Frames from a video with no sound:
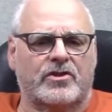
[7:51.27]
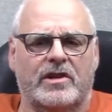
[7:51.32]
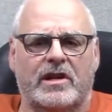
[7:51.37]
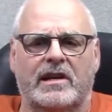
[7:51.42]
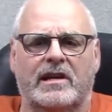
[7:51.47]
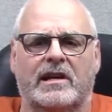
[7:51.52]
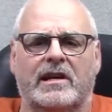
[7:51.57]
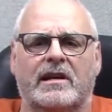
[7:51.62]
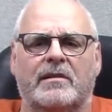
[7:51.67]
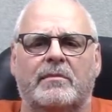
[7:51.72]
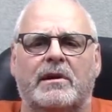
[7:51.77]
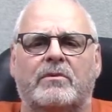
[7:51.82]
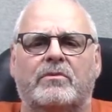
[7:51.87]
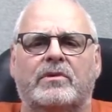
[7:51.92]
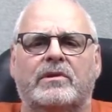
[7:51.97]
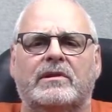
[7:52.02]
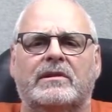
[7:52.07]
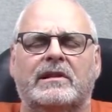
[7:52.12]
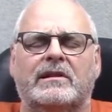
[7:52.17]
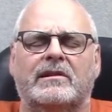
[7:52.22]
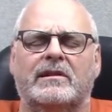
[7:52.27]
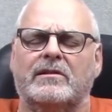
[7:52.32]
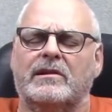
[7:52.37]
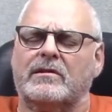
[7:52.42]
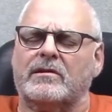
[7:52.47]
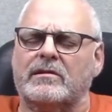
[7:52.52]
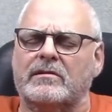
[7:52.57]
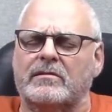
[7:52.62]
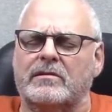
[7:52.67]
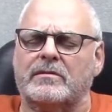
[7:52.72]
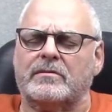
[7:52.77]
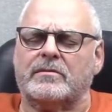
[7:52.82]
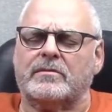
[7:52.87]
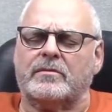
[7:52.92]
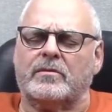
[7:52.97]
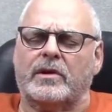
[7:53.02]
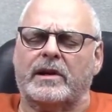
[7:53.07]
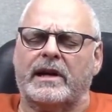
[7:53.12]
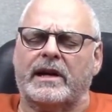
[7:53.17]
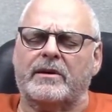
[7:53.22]

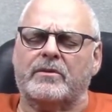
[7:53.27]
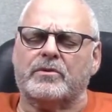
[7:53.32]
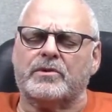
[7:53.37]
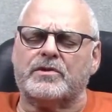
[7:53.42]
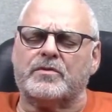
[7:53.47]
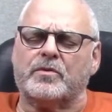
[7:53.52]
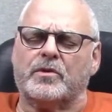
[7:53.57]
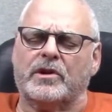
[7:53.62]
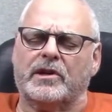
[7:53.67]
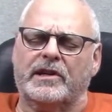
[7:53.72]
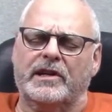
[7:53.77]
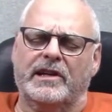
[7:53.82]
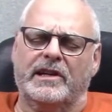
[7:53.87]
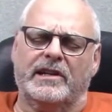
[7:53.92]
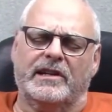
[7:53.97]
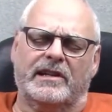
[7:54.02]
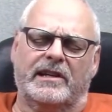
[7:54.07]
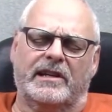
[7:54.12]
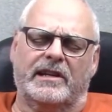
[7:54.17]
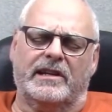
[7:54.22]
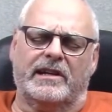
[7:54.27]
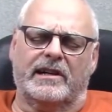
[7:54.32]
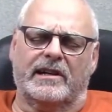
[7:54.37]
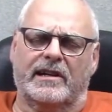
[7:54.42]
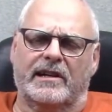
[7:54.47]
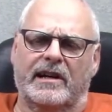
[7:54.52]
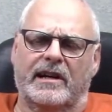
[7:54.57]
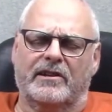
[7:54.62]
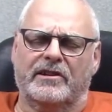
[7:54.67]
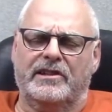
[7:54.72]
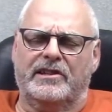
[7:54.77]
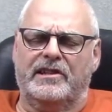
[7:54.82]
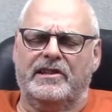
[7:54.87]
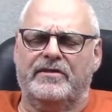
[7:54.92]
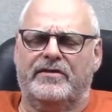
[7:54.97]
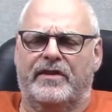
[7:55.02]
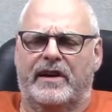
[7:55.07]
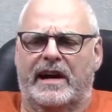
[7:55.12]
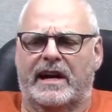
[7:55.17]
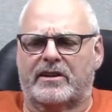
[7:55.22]
When I was working in a LED
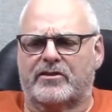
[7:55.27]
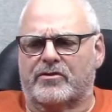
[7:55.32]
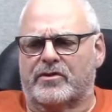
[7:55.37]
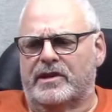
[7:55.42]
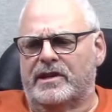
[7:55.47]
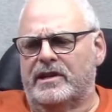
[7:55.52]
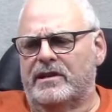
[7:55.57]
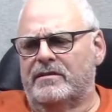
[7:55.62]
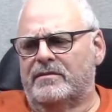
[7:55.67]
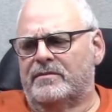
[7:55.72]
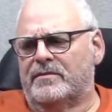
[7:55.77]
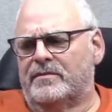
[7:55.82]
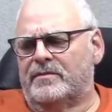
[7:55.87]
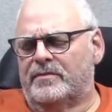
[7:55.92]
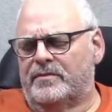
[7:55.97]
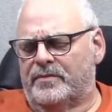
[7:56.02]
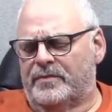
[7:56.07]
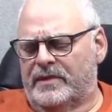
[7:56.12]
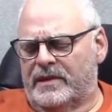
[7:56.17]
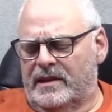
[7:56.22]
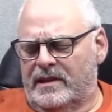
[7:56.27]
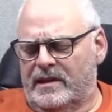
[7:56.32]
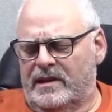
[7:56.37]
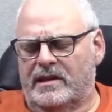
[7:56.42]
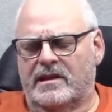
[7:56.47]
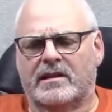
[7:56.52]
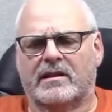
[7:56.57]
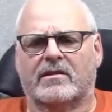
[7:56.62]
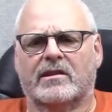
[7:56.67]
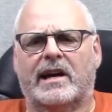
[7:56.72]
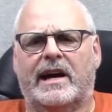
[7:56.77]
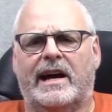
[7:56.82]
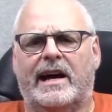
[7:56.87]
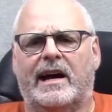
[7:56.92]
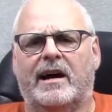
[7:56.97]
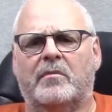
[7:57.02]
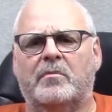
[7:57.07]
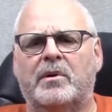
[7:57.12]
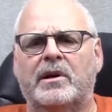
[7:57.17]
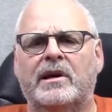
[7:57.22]
factory in the
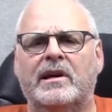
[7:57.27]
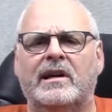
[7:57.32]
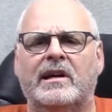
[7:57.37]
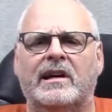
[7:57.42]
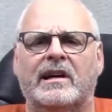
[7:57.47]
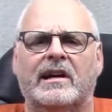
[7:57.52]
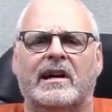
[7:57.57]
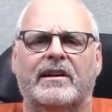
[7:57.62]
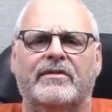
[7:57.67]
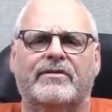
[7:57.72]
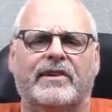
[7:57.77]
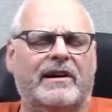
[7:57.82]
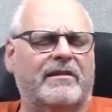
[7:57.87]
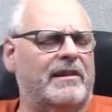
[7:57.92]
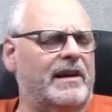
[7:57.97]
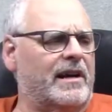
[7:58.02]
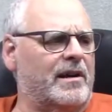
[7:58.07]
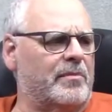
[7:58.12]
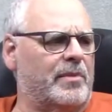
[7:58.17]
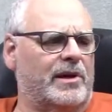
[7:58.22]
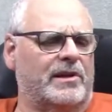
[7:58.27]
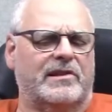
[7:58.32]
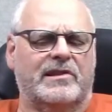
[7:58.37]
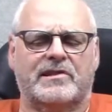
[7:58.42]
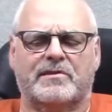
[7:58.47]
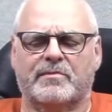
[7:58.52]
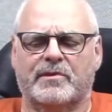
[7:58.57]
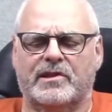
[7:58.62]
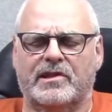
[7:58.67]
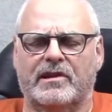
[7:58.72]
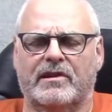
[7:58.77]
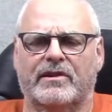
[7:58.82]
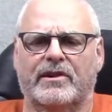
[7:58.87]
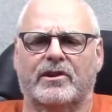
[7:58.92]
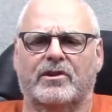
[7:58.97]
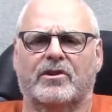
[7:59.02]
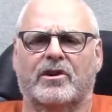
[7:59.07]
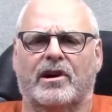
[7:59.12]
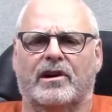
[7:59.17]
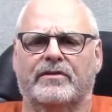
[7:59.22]
lab, I found out about this
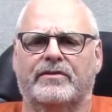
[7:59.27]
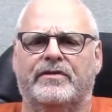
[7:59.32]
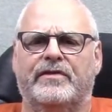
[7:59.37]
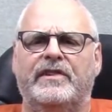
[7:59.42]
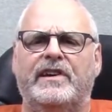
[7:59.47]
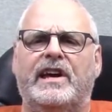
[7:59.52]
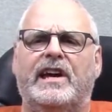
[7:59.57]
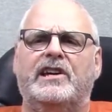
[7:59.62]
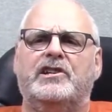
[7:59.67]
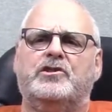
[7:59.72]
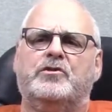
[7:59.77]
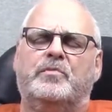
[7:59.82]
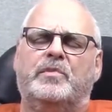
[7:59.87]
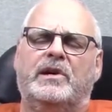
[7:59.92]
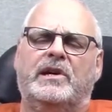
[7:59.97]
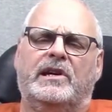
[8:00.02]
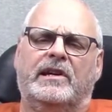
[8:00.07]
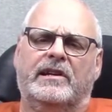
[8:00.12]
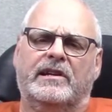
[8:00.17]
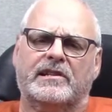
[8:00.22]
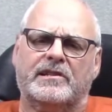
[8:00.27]
material called Vhb.